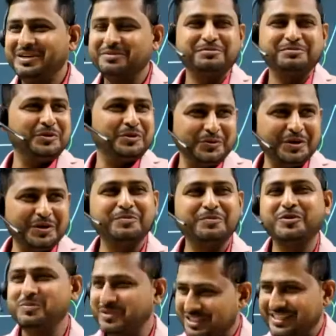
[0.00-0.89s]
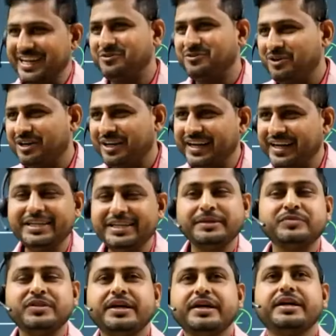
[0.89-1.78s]
two or more means network, right?
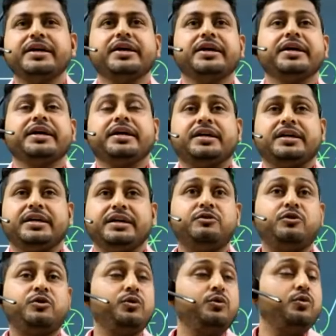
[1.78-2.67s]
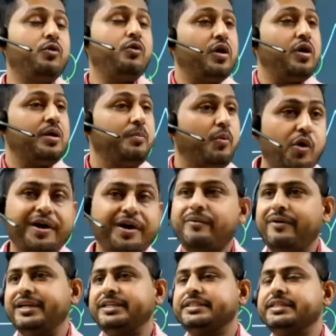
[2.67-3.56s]
If two or more
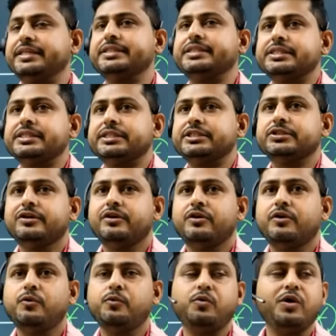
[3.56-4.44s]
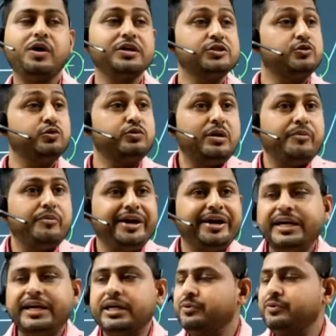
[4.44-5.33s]
devices wants to
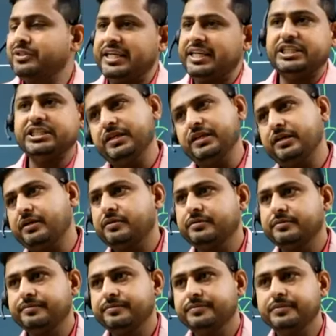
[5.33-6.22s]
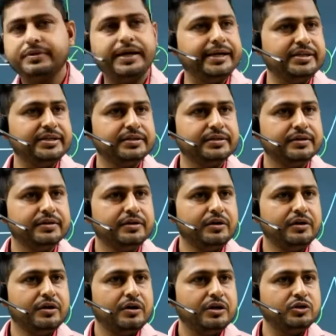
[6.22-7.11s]
communicate with each other, right?
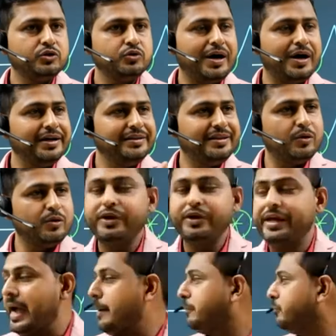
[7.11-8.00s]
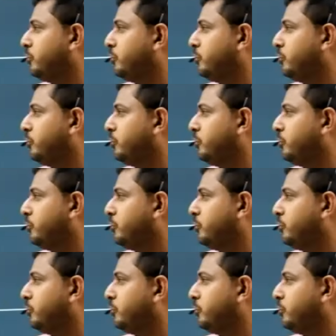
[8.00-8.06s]
So either we have to